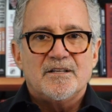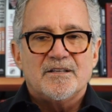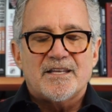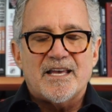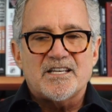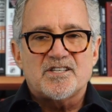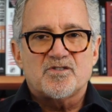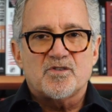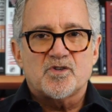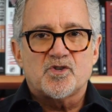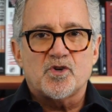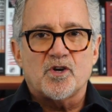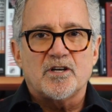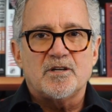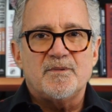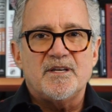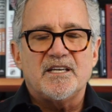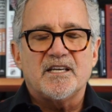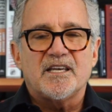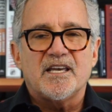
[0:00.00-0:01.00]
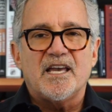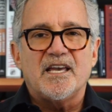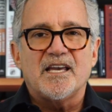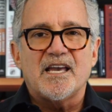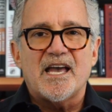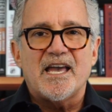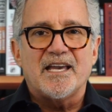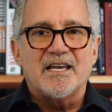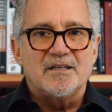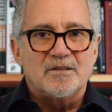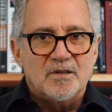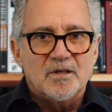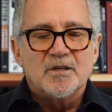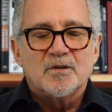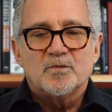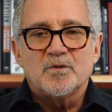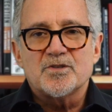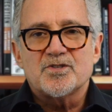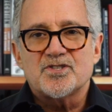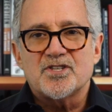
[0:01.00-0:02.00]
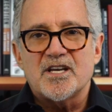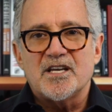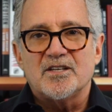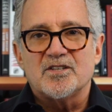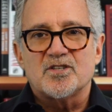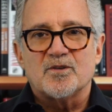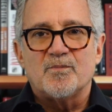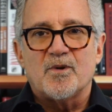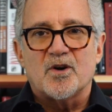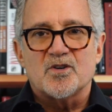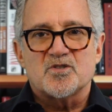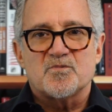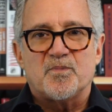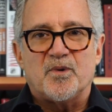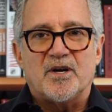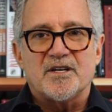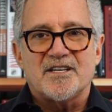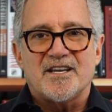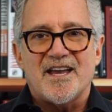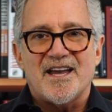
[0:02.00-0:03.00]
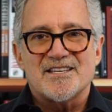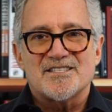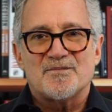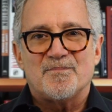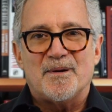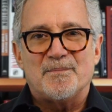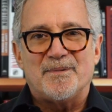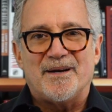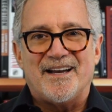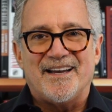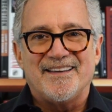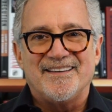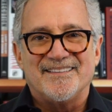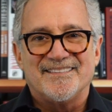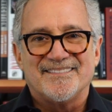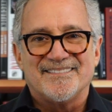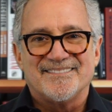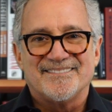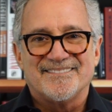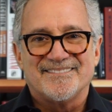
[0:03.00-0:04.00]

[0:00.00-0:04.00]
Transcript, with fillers: Thanks for joining me again, gang, and we'll see you in tomorrow's broadcast. Bye bye.